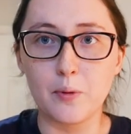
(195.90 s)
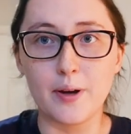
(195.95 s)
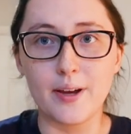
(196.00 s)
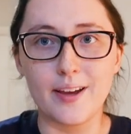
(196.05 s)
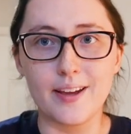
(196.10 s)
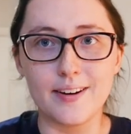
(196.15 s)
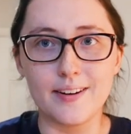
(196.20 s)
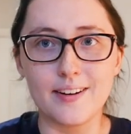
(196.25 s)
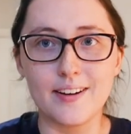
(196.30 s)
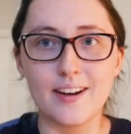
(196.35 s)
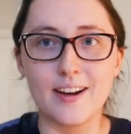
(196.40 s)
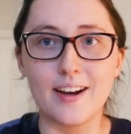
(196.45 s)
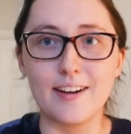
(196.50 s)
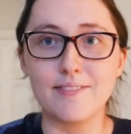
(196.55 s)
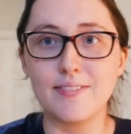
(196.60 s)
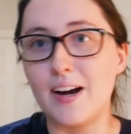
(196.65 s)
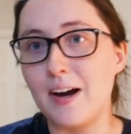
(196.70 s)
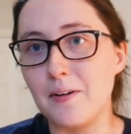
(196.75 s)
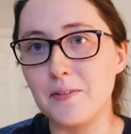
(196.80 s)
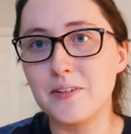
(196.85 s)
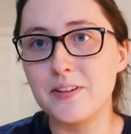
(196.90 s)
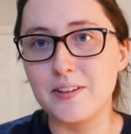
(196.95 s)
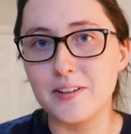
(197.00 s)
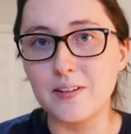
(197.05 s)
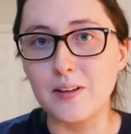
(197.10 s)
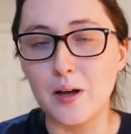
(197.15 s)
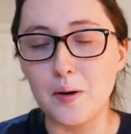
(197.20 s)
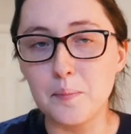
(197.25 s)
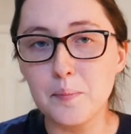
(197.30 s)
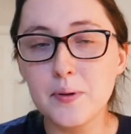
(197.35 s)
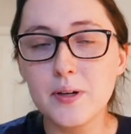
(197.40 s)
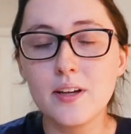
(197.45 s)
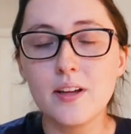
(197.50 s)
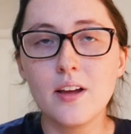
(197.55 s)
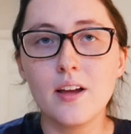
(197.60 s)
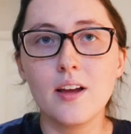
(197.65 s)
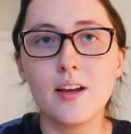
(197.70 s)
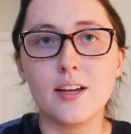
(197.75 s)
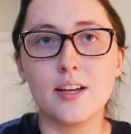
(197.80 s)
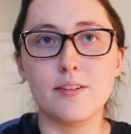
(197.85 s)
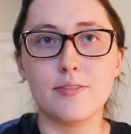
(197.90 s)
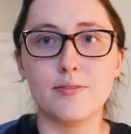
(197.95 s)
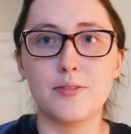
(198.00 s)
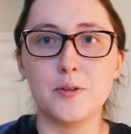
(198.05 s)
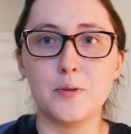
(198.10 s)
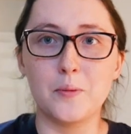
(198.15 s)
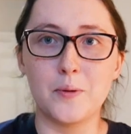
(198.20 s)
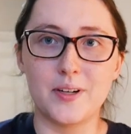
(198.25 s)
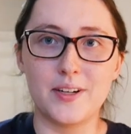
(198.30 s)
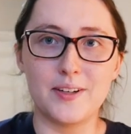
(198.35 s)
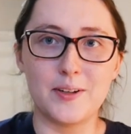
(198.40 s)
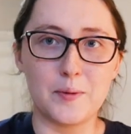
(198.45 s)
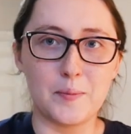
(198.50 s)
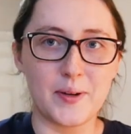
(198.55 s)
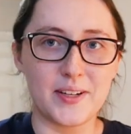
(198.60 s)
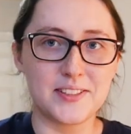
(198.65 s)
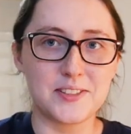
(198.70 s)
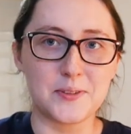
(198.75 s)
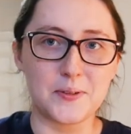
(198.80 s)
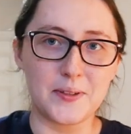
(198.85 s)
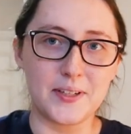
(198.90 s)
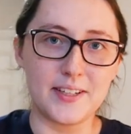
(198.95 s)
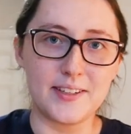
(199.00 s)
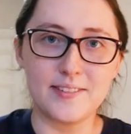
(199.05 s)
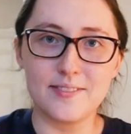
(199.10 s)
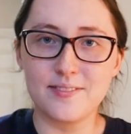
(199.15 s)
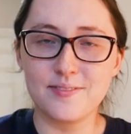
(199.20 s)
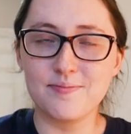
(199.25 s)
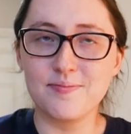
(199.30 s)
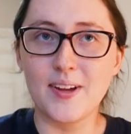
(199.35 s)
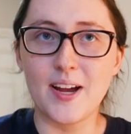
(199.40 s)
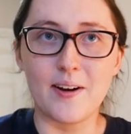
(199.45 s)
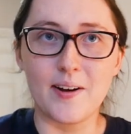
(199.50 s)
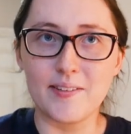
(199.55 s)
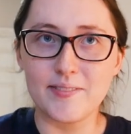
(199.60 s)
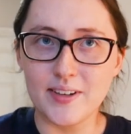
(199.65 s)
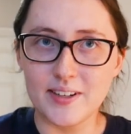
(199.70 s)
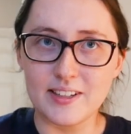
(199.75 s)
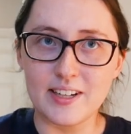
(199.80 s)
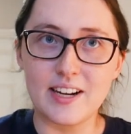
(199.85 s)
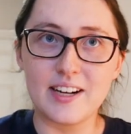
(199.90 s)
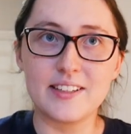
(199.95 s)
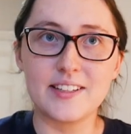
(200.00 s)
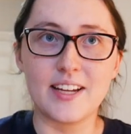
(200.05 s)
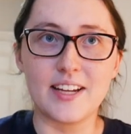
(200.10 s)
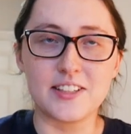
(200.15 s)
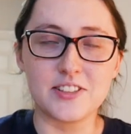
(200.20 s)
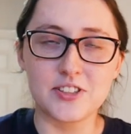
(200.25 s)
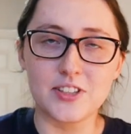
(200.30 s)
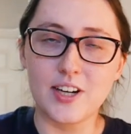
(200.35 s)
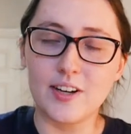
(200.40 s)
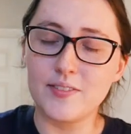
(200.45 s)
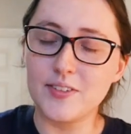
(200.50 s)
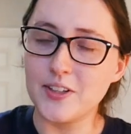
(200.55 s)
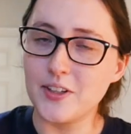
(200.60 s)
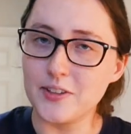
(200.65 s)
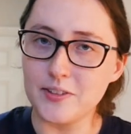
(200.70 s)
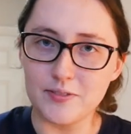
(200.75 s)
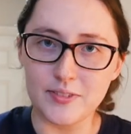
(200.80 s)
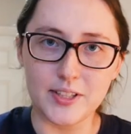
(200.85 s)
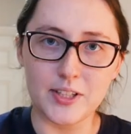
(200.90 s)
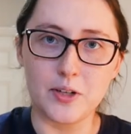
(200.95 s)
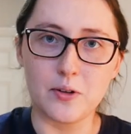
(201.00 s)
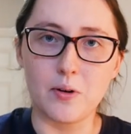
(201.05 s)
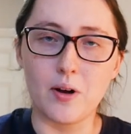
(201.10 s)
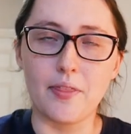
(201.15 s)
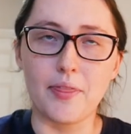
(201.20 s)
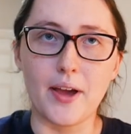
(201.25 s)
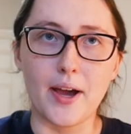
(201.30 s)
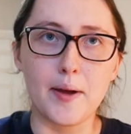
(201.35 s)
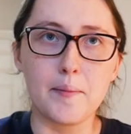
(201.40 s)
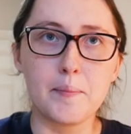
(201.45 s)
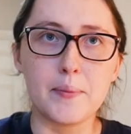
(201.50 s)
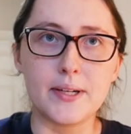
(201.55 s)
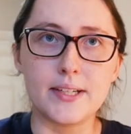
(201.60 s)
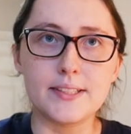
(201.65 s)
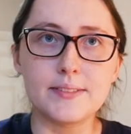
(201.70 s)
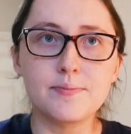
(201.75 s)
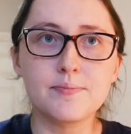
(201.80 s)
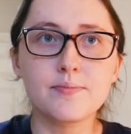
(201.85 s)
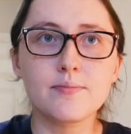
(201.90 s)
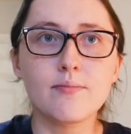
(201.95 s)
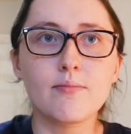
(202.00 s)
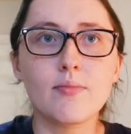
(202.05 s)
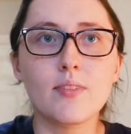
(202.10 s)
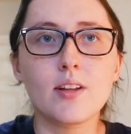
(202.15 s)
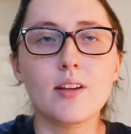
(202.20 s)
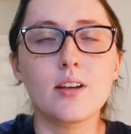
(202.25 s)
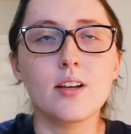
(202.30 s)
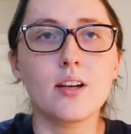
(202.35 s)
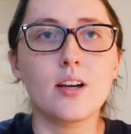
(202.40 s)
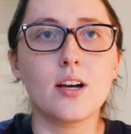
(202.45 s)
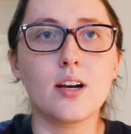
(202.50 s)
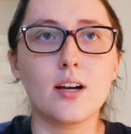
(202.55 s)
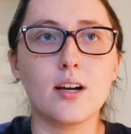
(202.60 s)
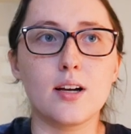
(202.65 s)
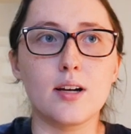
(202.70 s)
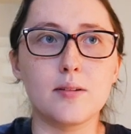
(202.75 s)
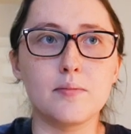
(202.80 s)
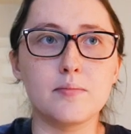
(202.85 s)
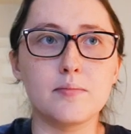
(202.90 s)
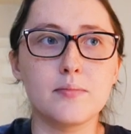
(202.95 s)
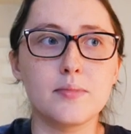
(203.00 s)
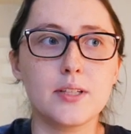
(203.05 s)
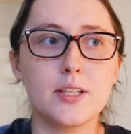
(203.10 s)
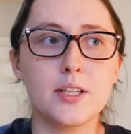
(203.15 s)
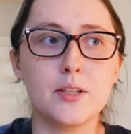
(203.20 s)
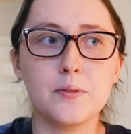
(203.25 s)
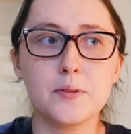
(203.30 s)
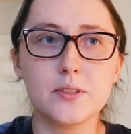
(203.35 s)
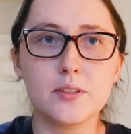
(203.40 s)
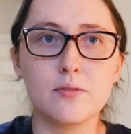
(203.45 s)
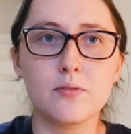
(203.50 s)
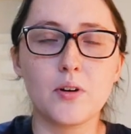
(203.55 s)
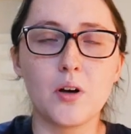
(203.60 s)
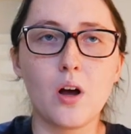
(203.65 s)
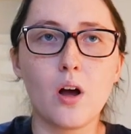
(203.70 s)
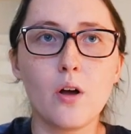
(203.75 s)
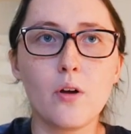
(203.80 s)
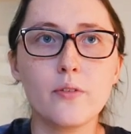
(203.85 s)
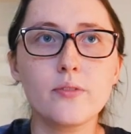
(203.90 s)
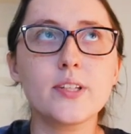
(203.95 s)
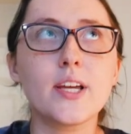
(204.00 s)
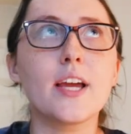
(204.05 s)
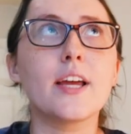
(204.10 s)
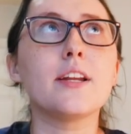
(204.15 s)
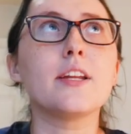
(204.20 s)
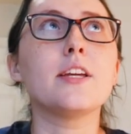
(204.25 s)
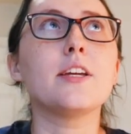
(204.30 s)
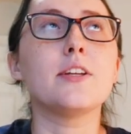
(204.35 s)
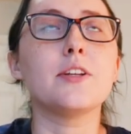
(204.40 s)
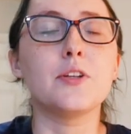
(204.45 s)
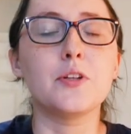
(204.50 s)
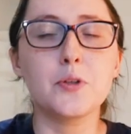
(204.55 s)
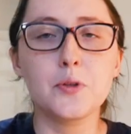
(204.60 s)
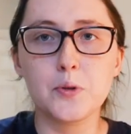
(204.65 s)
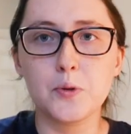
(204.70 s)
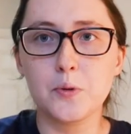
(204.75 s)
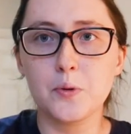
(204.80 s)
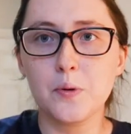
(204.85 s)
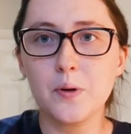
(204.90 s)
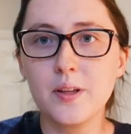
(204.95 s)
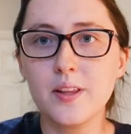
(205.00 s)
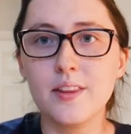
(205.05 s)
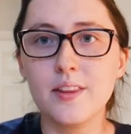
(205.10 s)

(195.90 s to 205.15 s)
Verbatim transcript: when I found the lump. If you want to know my story of how I found out I had cancer, I have another video on that. But um, he was involved and he knew